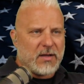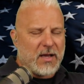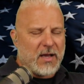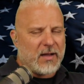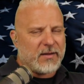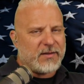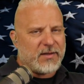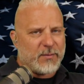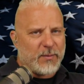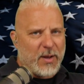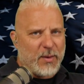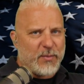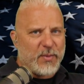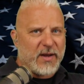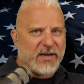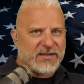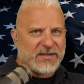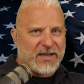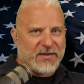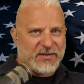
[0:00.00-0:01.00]
I'll do my
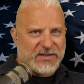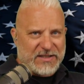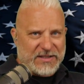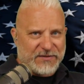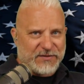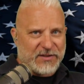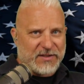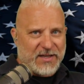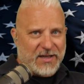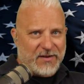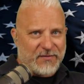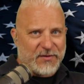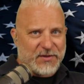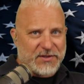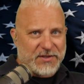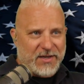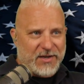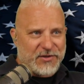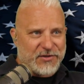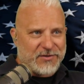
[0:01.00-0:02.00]
best to have a civil
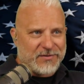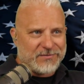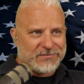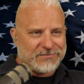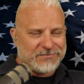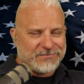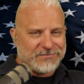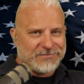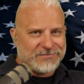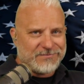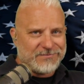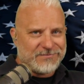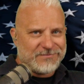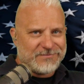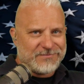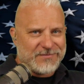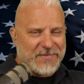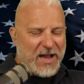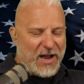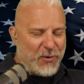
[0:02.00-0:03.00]
conversation.
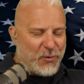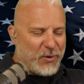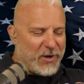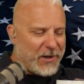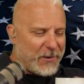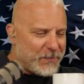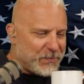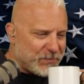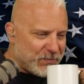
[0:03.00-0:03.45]
I will.